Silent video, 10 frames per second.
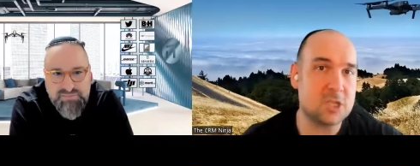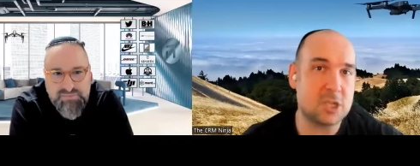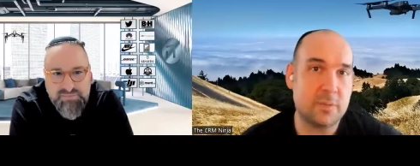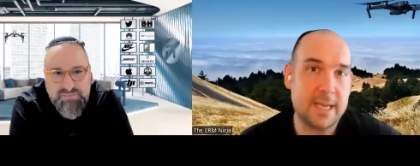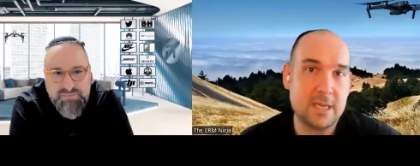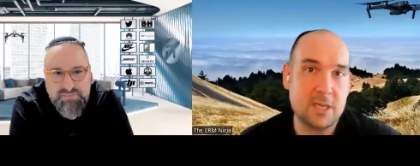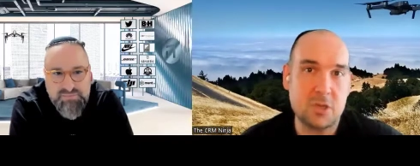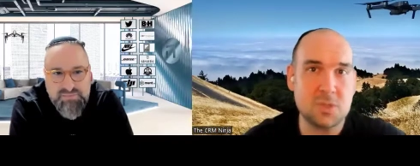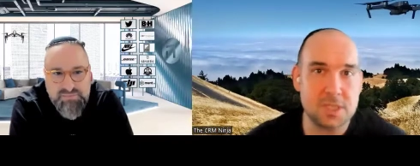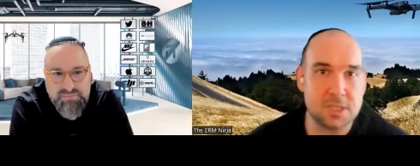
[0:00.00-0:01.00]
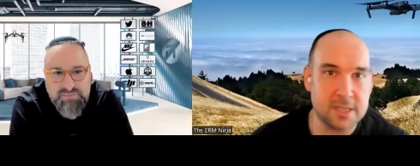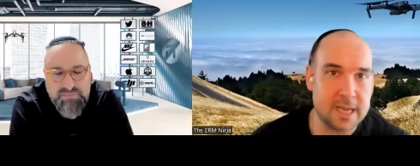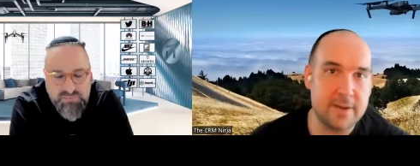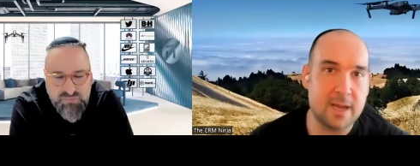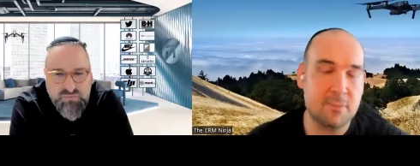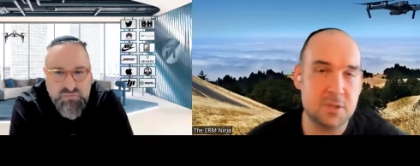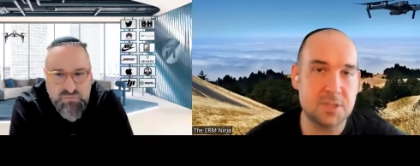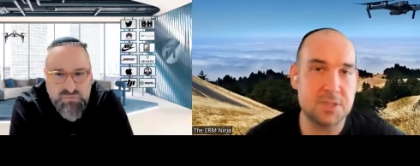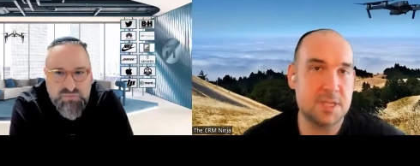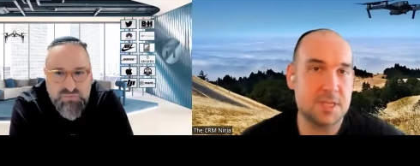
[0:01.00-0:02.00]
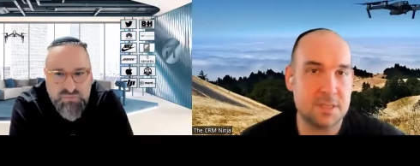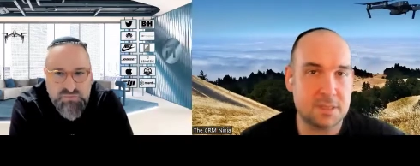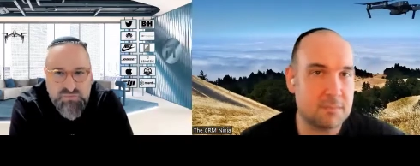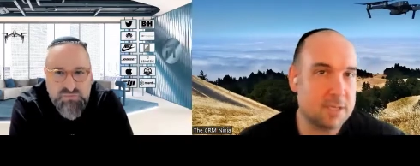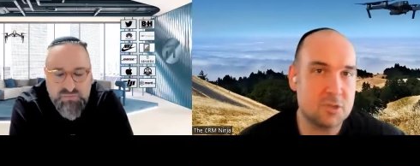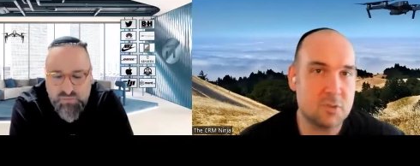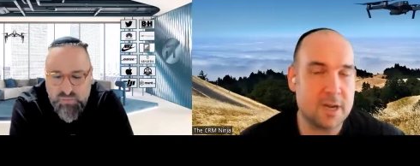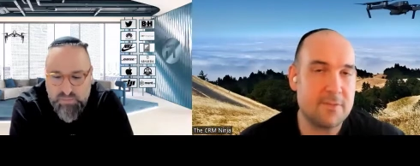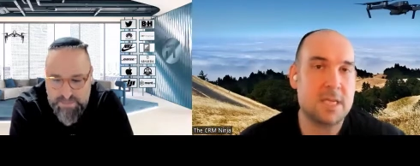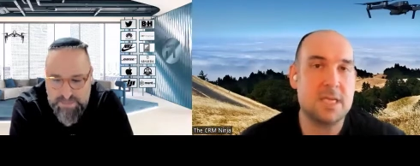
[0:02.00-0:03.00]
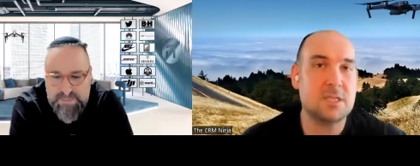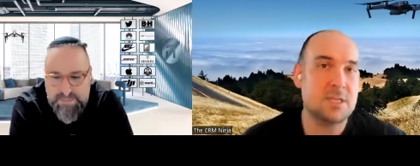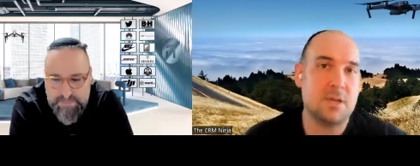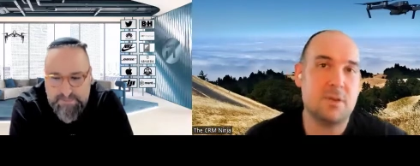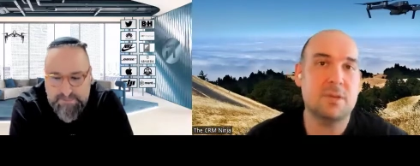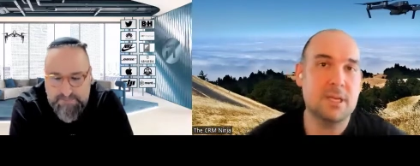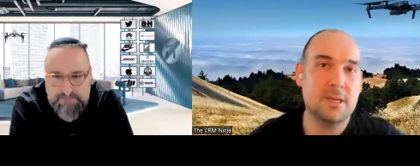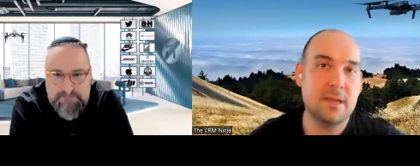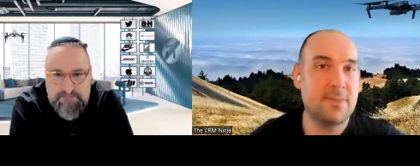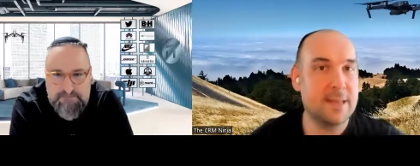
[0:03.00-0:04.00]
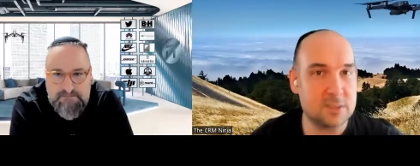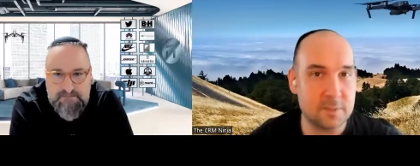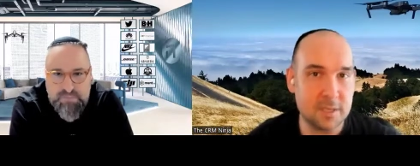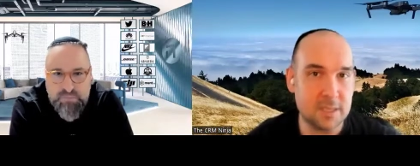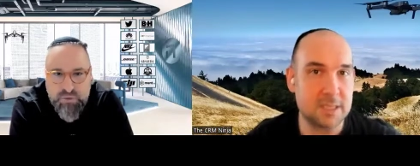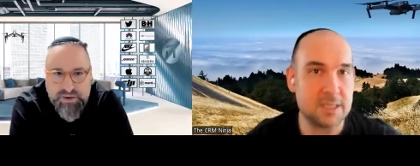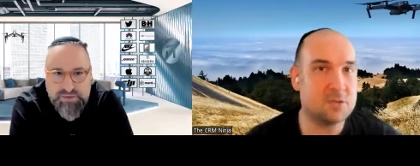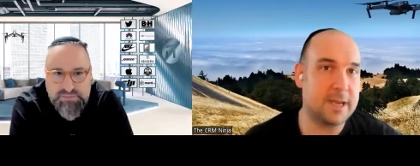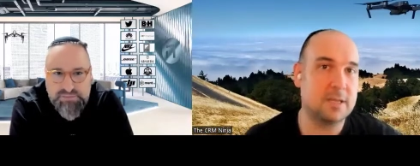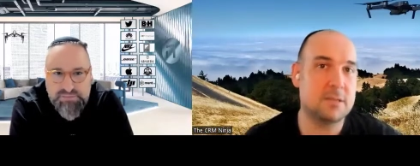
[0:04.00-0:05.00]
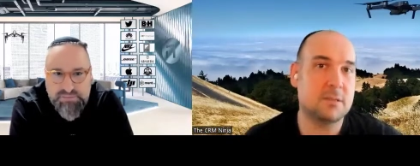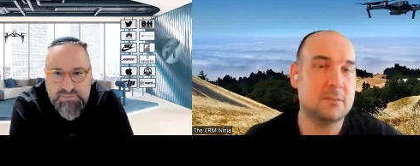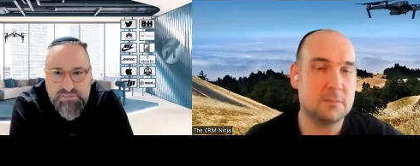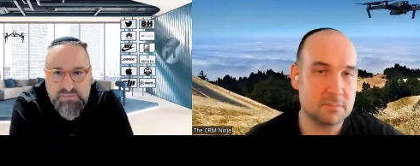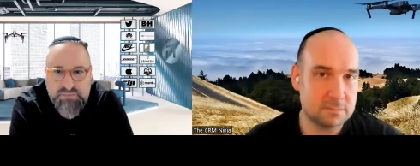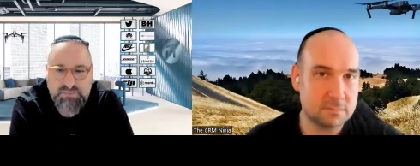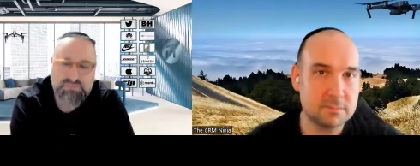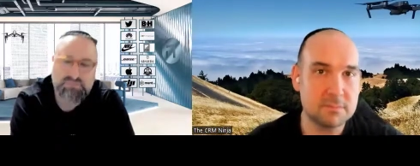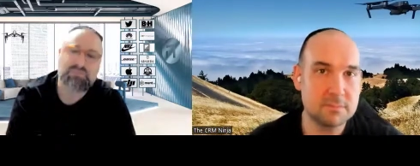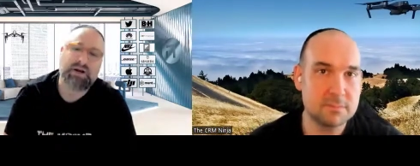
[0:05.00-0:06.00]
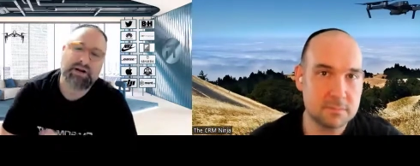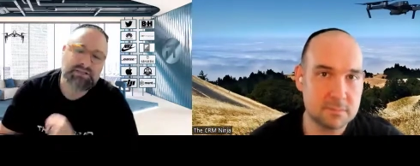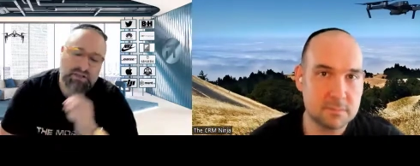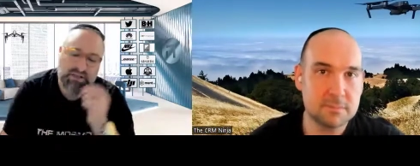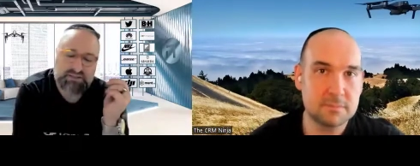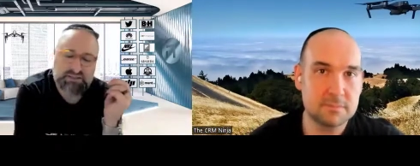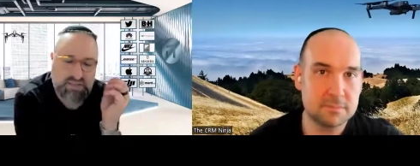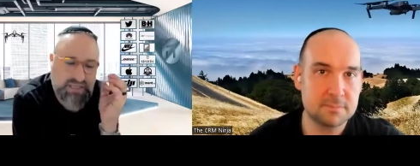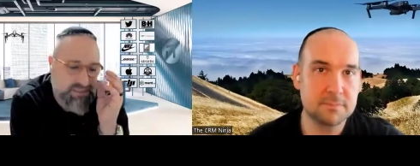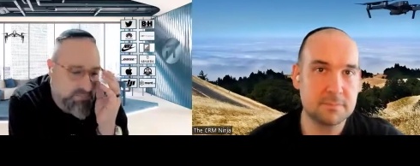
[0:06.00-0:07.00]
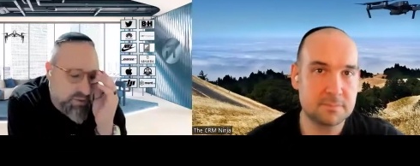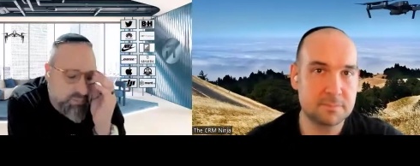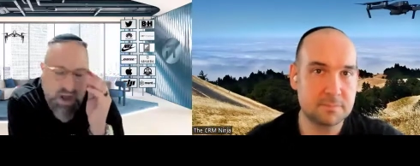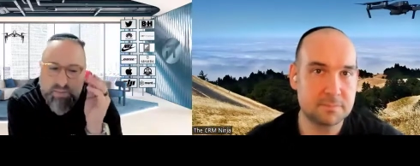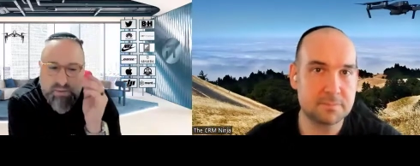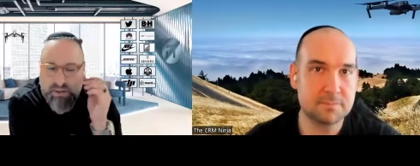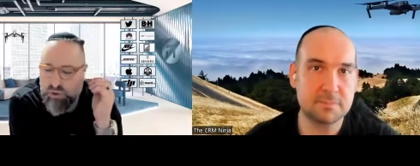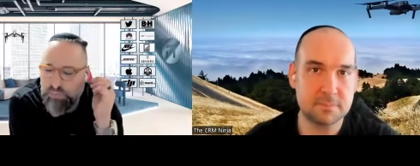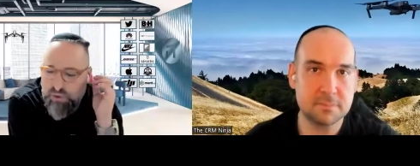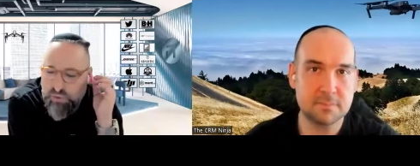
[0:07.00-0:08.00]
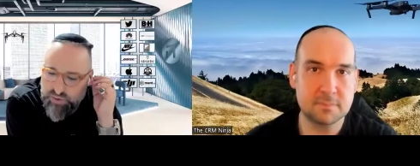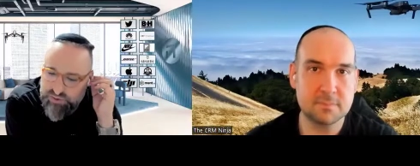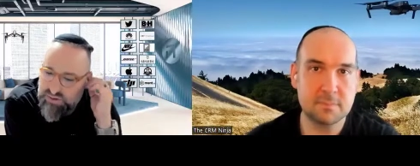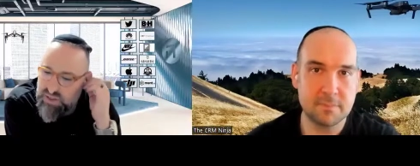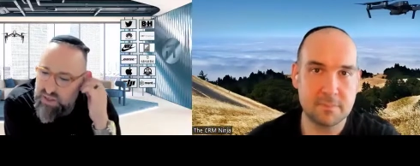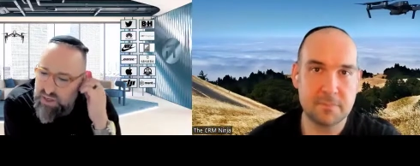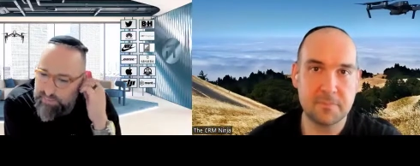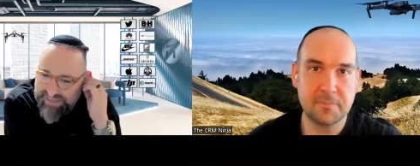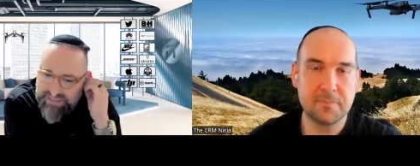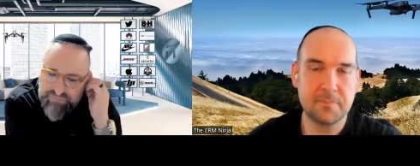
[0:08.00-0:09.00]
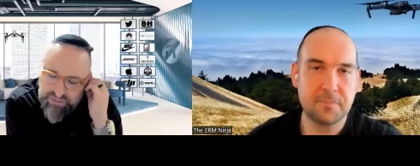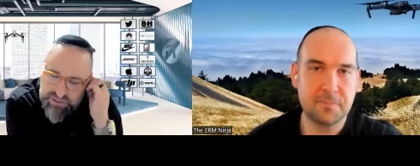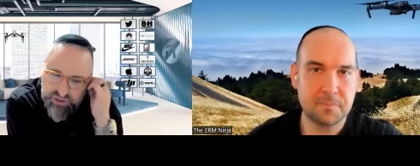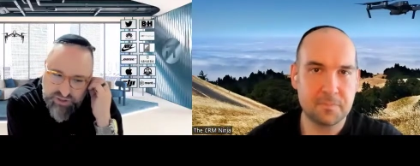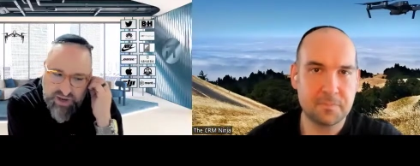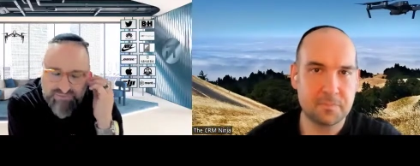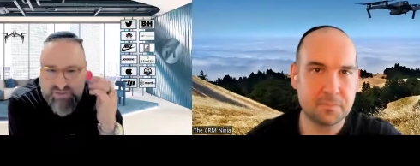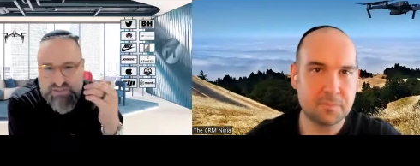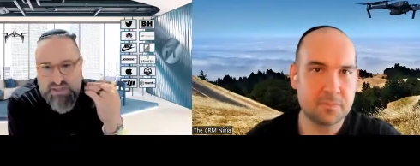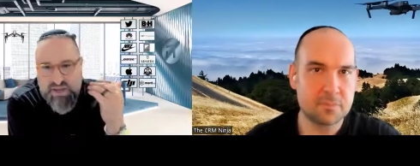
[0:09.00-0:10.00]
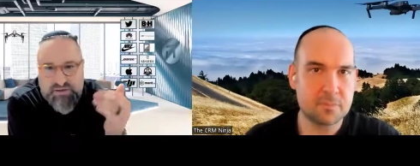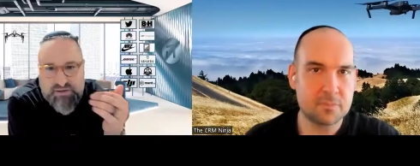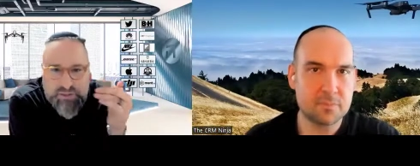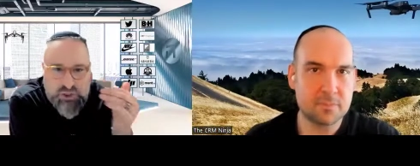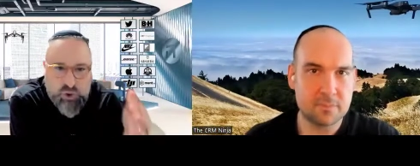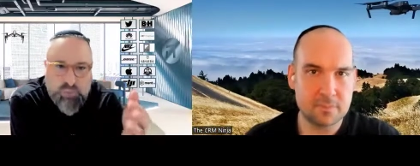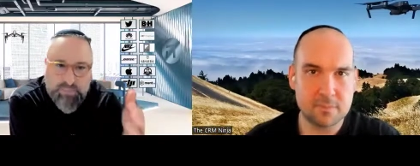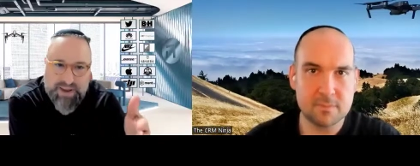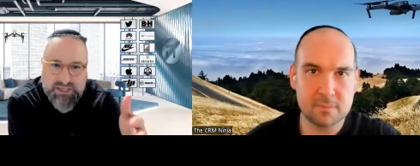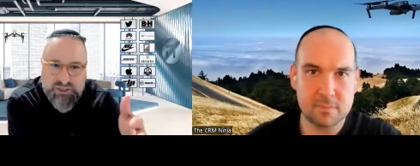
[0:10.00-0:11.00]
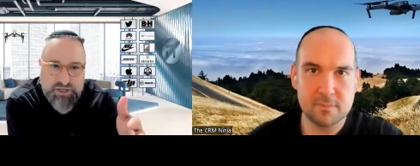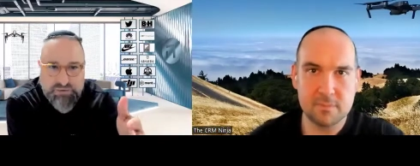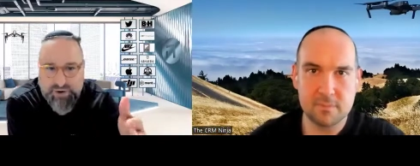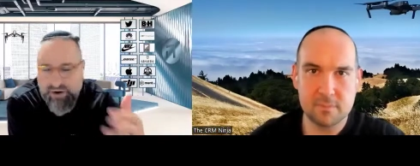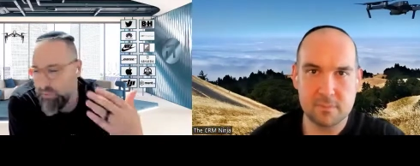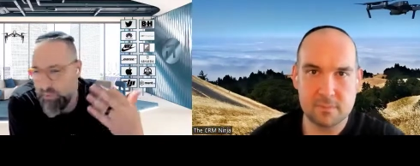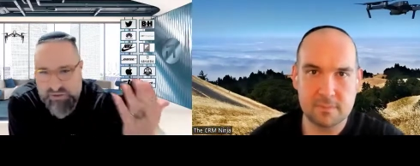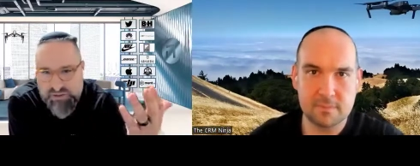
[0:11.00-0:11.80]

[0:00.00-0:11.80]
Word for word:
Speaker 1: actually go ahead and use it and carry out processes and, and do whatever they need to do. And that's where you need right. to iterate.
Speaker 2: Right. It's it's it's a real problem. Entrepreneurs, by definition, obviously they need to be super passionate, right? Otherwise, there's